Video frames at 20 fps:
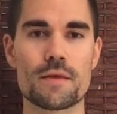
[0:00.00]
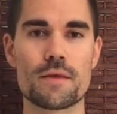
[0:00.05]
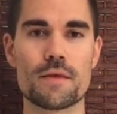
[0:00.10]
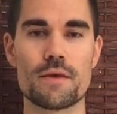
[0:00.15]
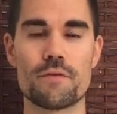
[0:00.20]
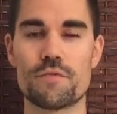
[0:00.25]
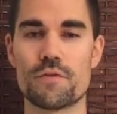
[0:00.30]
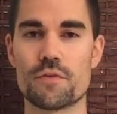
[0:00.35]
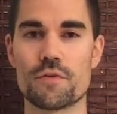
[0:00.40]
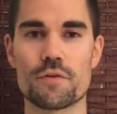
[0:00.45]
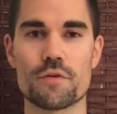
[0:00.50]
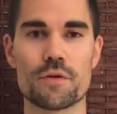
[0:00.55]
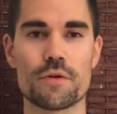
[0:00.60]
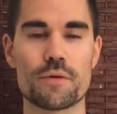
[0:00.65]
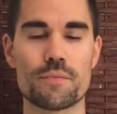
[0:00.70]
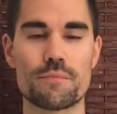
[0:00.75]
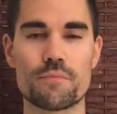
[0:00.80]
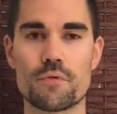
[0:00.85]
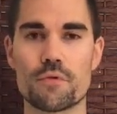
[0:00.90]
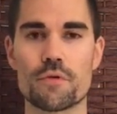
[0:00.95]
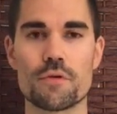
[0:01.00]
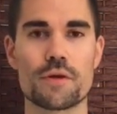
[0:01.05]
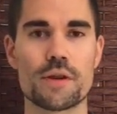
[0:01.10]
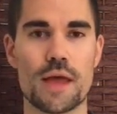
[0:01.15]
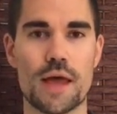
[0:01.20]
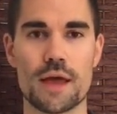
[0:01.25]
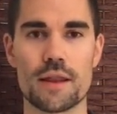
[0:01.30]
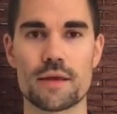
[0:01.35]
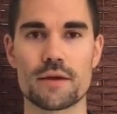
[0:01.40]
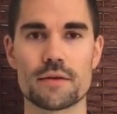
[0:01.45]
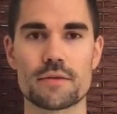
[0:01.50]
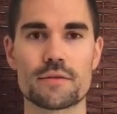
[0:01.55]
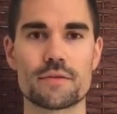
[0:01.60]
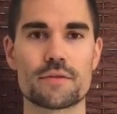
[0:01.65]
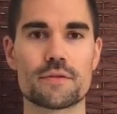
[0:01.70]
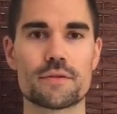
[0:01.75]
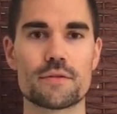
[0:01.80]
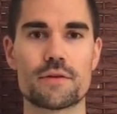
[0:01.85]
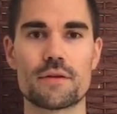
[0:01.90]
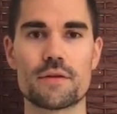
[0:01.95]
if you're a porn
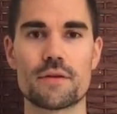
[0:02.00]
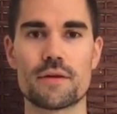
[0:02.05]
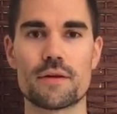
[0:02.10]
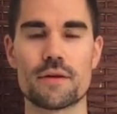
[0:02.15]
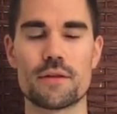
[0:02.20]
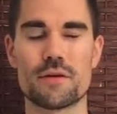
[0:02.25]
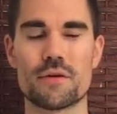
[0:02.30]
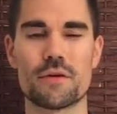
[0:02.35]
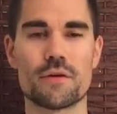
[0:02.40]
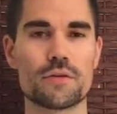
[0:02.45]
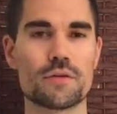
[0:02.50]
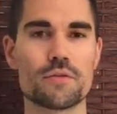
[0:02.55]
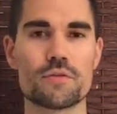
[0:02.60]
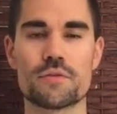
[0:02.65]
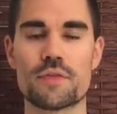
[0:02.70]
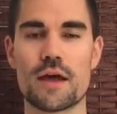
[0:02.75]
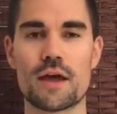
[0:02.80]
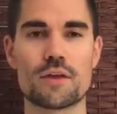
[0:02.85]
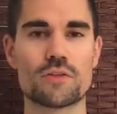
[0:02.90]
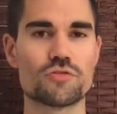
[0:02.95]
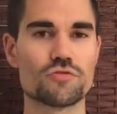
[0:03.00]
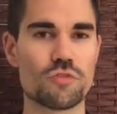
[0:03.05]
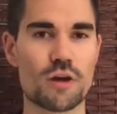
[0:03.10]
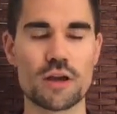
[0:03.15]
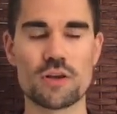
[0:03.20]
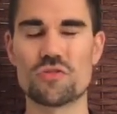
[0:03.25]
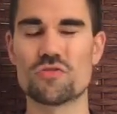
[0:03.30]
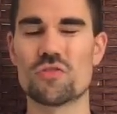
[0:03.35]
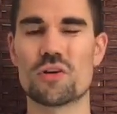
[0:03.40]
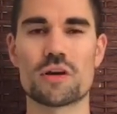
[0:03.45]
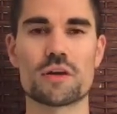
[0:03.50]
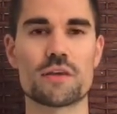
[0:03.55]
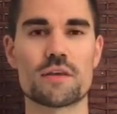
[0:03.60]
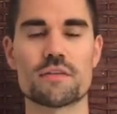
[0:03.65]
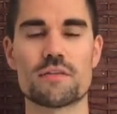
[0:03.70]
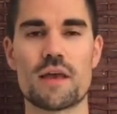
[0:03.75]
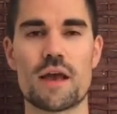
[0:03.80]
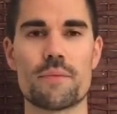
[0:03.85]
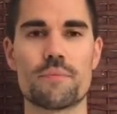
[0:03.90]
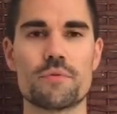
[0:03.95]
addict, I'll use that dry drunk
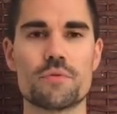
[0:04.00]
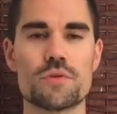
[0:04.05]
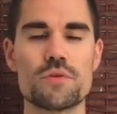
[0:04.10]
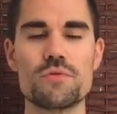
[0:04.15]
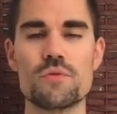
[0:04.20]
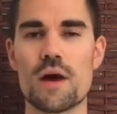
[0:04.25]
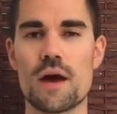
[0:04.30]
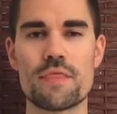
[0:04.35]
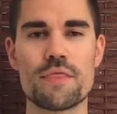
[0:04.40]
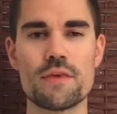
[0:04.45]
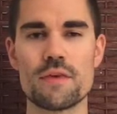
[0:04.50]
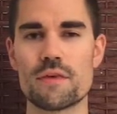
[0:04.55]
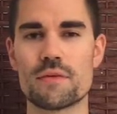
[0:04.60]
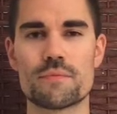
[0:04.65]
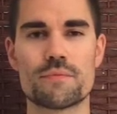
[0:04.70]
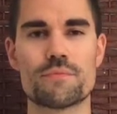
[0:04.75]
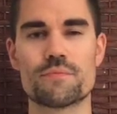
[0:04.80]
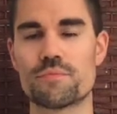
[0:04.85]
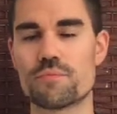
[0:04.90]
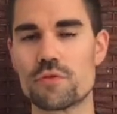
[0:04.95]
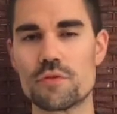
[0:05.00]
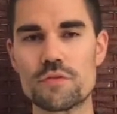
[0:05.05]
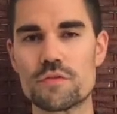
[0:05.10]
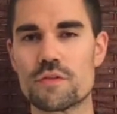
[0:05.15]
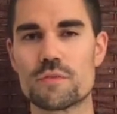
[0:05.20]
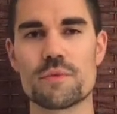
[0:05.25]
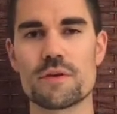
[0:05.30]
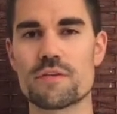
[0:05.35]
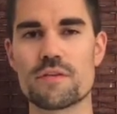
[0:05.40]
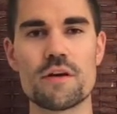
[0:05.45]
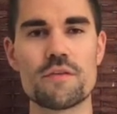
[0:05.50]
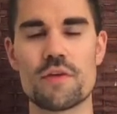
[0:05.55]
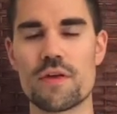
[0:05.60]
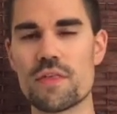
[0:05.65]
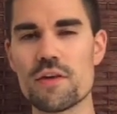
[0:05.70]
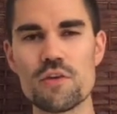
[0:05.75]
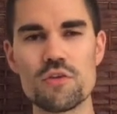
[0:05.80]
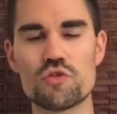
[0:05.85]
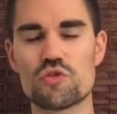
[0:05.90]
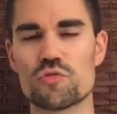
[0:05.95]
example. I think personally myself, I
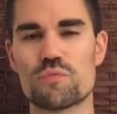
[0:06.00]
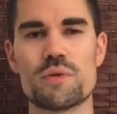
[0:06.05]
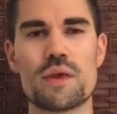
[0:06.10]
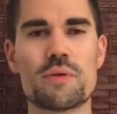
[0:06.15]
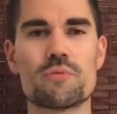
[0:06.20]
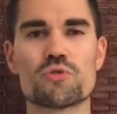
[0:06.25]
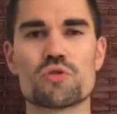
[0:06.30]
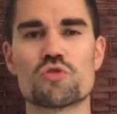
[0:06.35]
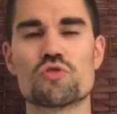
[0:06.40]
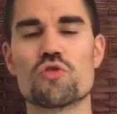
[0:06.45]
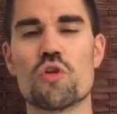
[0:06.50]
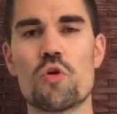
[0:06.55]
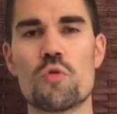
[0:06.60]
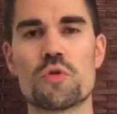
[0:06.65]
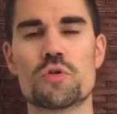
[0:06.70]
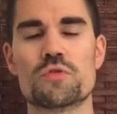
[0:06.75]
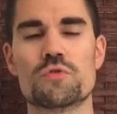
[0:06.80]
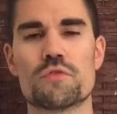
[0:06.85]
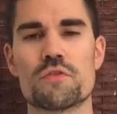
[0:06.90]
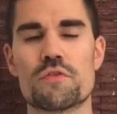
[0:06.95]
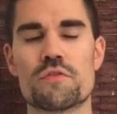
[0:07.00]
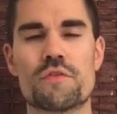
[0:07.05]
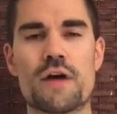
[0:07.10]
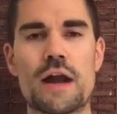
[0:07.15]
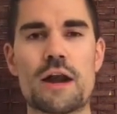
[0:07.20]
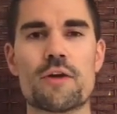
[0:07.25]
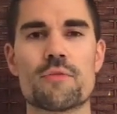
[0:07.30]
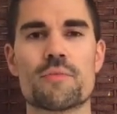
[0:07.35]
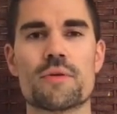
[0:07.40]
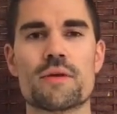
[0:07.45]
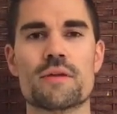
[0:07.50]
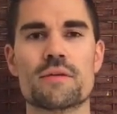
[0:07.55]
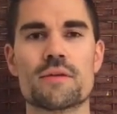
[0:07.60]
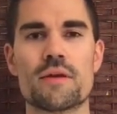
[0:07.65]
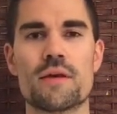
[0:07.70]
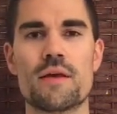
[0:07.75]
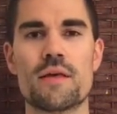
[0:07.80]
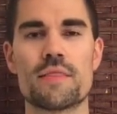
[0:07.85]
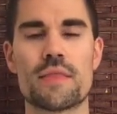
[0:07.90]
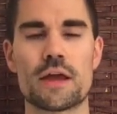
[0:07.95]
think you should be able to go into an environment
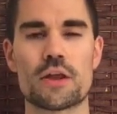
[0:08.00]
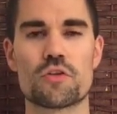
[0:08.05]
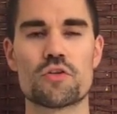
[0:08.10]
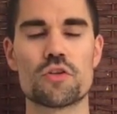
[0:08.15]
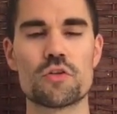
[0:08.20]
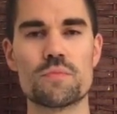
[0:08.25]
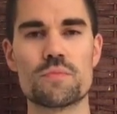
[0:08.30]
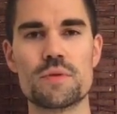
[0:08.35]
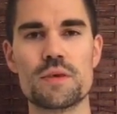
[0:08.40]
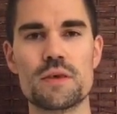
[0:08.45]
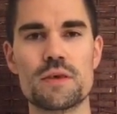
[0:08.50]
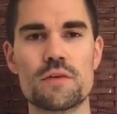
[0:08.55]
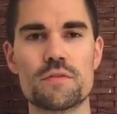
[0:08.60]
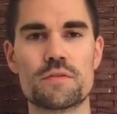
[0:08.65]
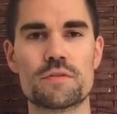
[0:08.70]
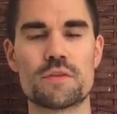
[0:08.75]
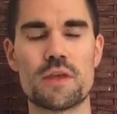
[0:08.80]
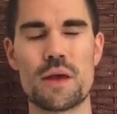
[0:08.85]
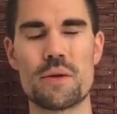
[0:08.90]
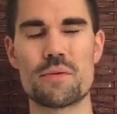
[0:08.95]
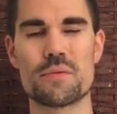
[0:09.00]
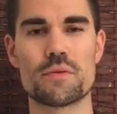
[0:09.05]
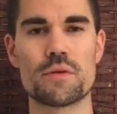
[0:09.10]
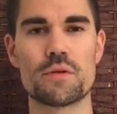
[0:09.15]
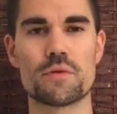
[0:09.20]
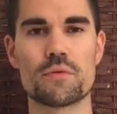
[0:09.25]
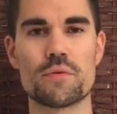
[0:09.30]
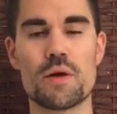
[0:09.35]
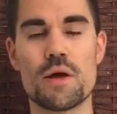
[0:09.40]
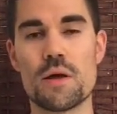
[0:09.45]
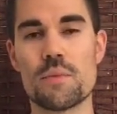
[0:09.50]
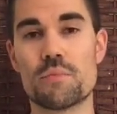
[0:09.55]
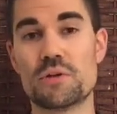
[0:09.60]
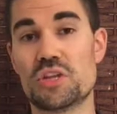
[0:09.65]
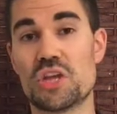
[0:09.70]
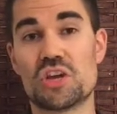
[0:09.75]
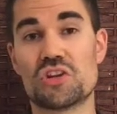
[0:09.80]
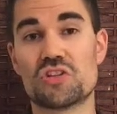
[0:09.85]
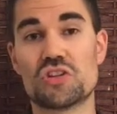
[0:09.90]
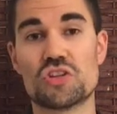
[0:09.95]
that could be,
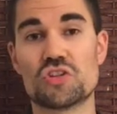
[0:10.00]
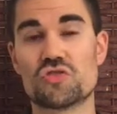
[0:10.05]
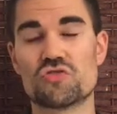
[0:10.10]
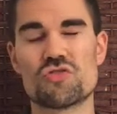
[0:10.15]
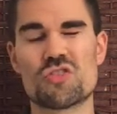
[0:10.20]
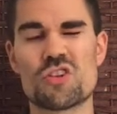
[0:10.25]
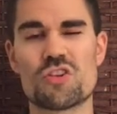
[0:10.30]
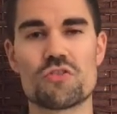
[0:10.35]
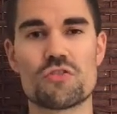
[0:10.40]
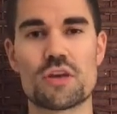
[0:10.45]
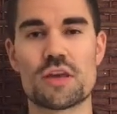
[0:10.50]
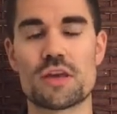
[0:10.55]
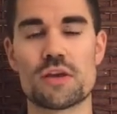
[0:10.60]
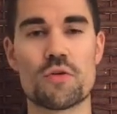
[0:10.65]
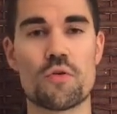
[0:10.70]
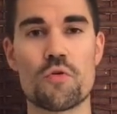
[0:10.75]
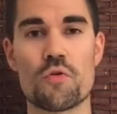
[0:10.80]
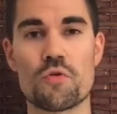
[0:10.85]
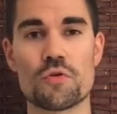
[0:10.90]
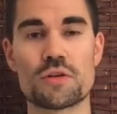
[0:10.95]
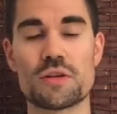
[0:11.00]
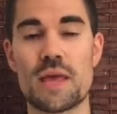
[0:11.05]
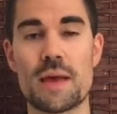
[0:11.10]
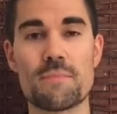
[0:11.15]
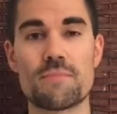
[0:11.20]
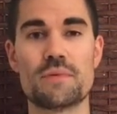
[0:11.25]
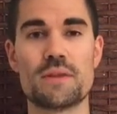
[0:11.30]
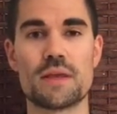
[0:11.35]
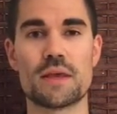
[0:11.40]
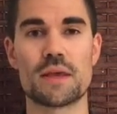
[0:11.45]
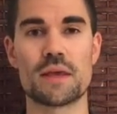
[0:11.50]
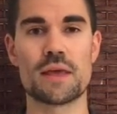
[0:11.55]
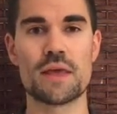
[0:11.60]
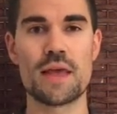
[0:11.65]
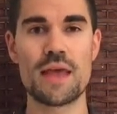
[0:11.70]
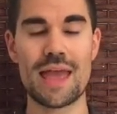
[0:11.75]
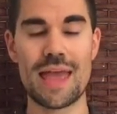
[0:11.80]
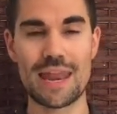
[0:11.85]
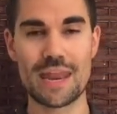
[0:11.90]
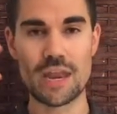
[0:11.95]
potentially triggering or tempting
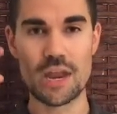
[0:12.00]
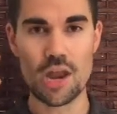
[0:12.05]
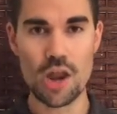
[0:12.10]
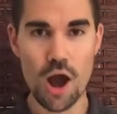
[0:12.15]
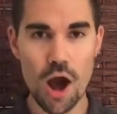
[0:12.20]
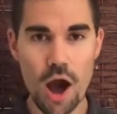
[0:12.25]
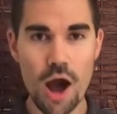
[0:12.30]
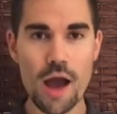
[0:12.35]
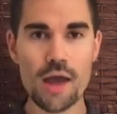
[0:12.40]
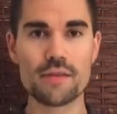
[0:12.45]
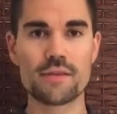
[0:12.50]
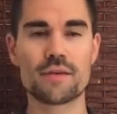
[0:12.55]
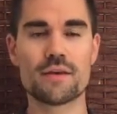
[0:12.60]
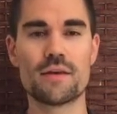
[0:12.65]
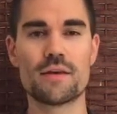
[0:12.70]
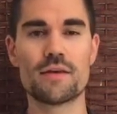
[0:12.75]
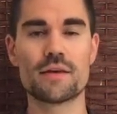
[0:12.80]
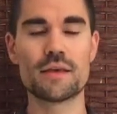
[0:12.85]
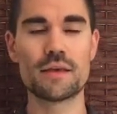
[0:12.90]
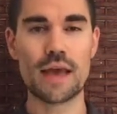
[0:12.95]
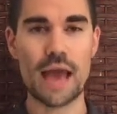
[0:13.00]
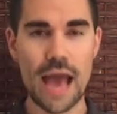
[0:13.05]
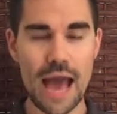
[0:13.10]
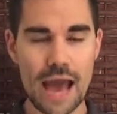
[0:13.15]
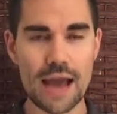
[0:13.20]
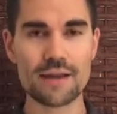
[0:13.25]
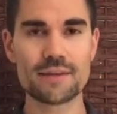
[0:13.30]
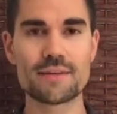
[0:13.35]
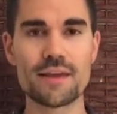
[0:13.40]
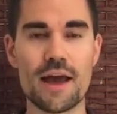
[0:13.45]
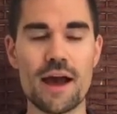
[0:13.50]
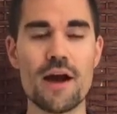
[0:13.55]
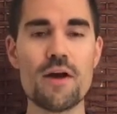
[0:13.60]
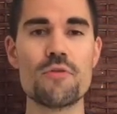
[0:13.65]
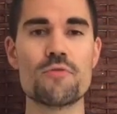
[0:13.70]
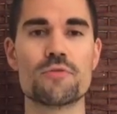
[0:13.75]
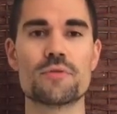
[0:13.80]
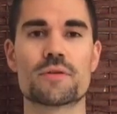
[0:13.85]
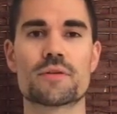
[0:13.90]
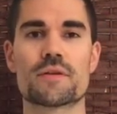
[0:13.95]
and not act
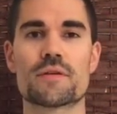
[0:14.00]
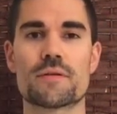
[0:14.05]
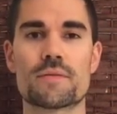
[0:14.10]
out.